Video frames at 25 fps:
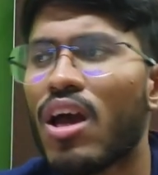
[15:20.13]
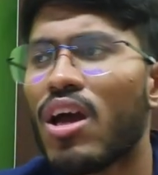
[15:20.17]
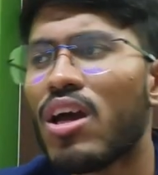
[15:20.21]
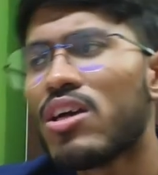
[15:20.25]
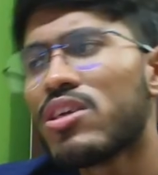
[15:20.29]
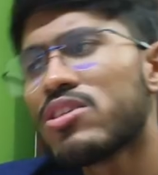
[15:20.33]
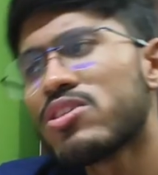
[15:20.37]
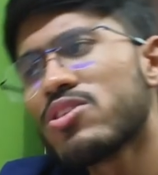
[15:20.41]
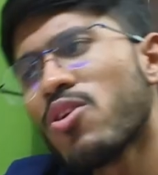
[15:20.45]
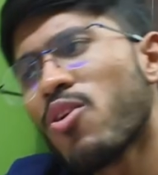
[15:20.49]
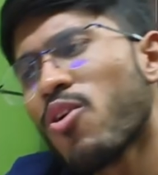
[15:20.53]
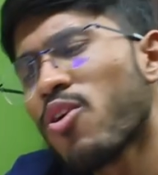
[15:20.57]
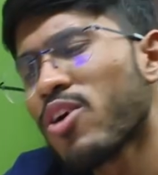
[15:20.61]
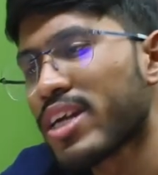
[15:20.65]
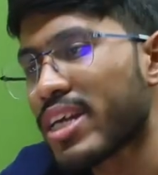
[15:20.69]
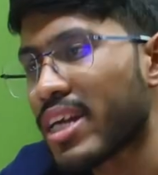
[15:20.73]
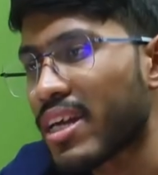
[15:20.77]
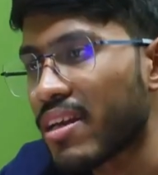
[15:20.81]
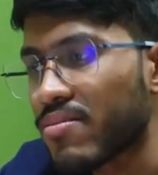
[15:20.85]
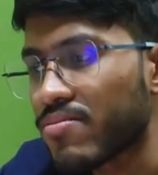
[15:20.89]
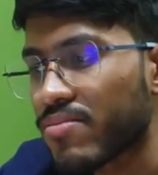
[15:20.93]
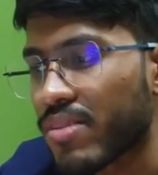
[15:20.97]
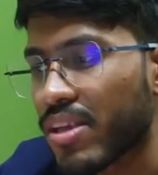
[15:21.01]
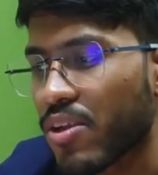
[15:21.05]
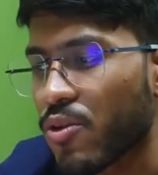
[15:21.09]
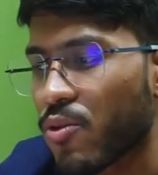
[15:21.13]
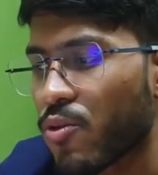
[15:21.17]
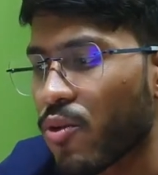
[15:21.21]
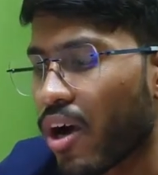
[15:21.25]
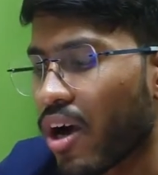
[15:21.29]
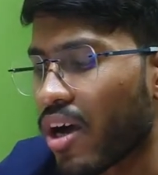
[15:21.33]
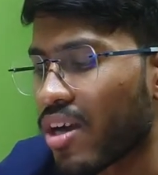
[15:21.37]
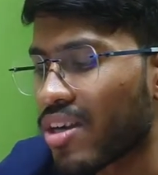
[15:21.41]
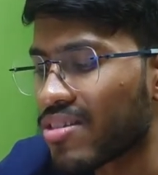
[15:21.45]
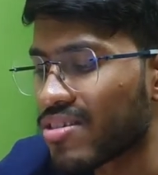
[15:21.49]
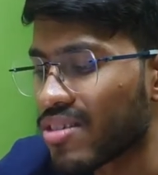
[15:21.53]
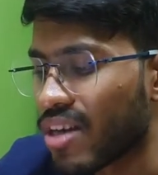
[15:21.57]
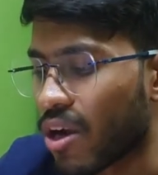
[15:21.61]
So, okay, you
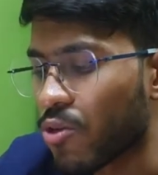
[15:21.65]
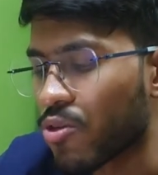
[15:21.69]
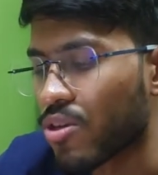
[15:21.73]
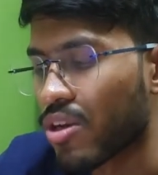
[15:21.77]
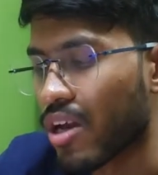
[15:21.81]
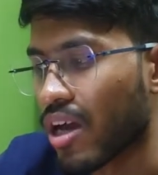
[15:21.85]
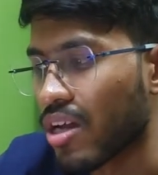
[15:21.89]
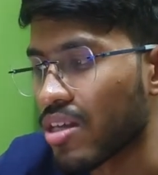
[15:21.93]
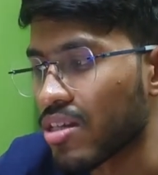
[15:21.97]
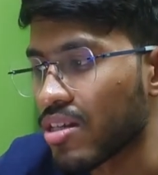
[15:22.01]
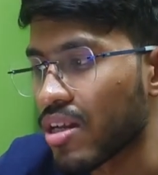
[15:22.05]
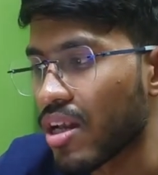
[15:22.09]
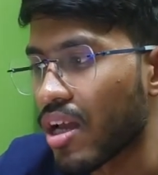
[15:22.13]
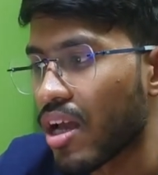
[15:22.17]
are now done.